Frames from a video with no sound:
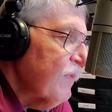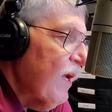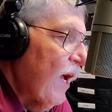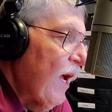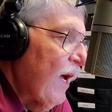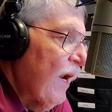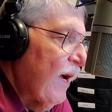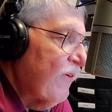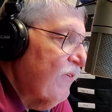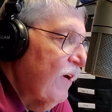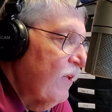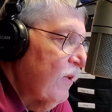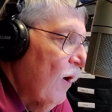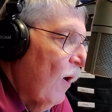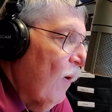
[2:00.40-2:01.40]
And I
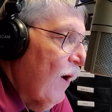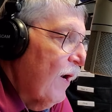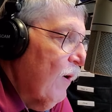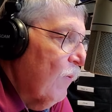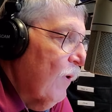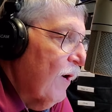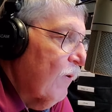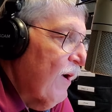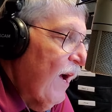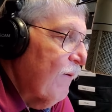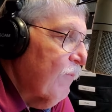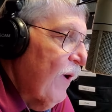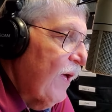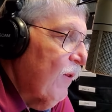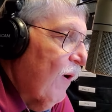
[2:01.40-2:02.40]
said, no, I don't want to
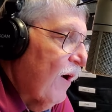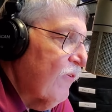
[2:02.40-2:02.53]
have weight loss